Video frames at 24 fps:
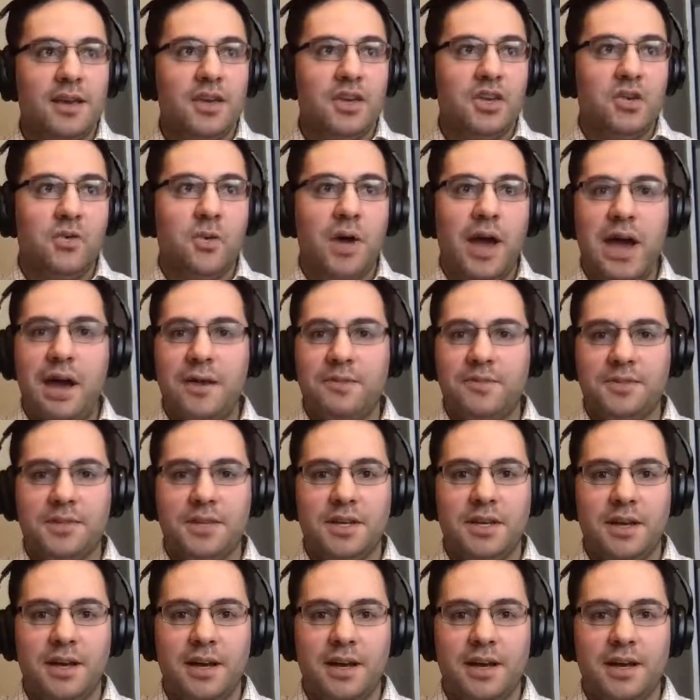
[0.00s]
you have
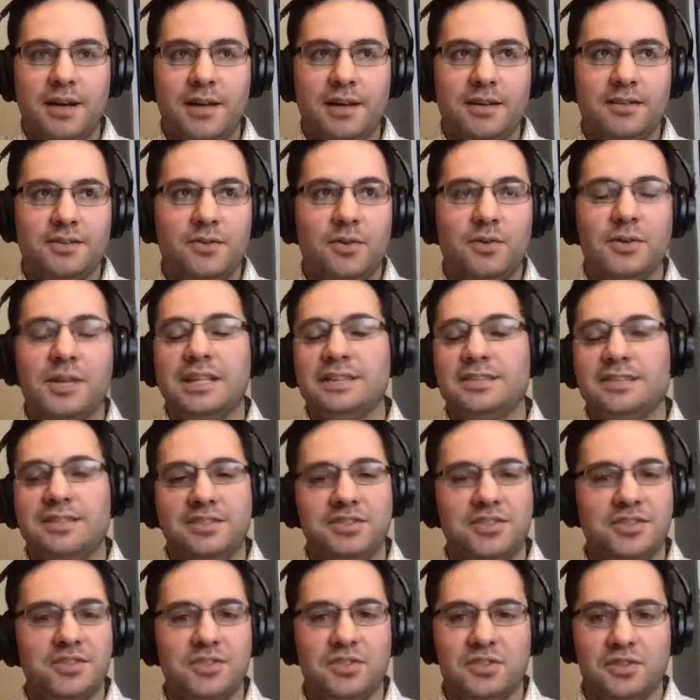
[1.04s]
to, or let's
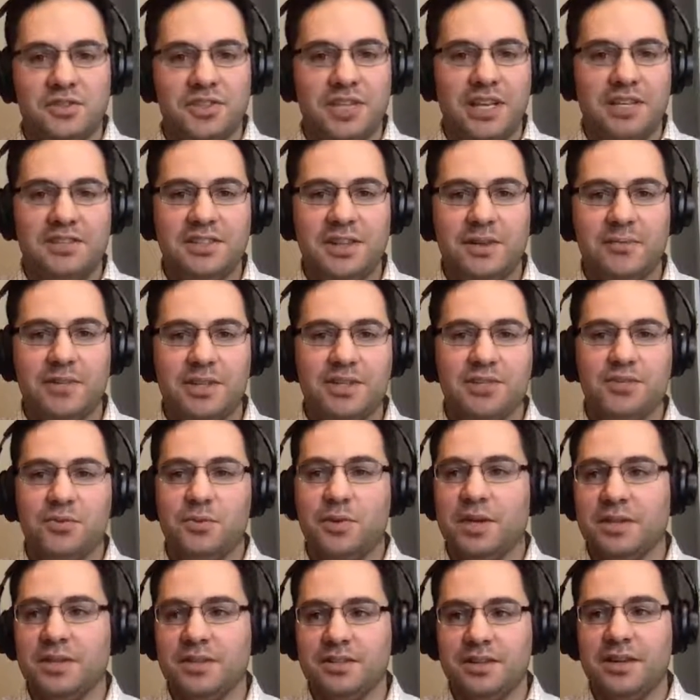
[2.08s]
just say 7 days a
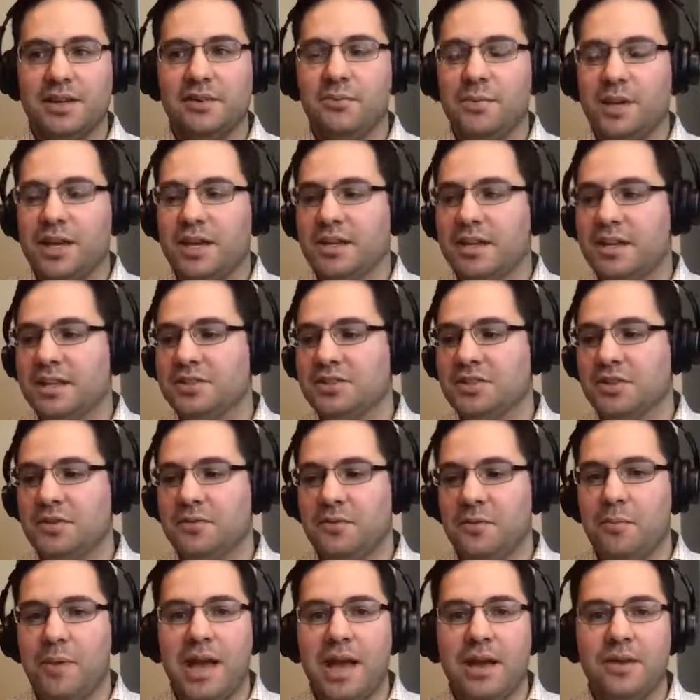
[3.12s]
week, because that would make it easier
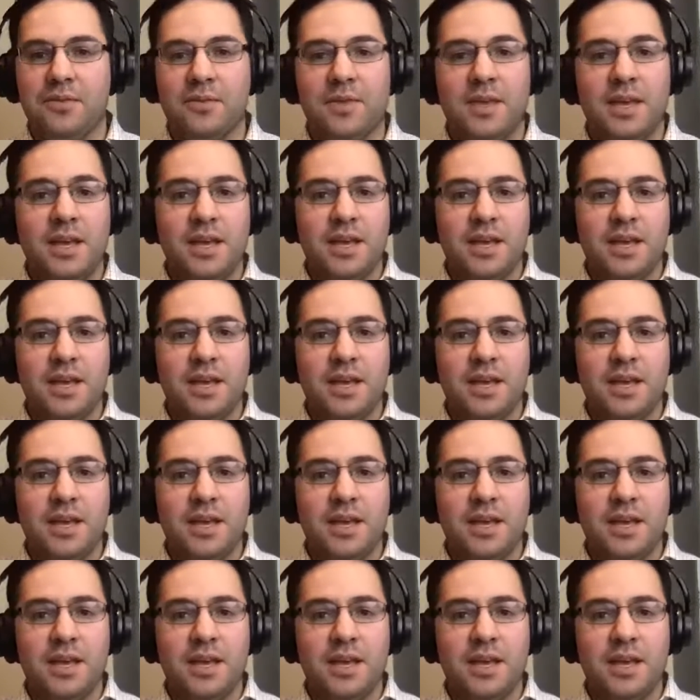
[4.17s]
for math.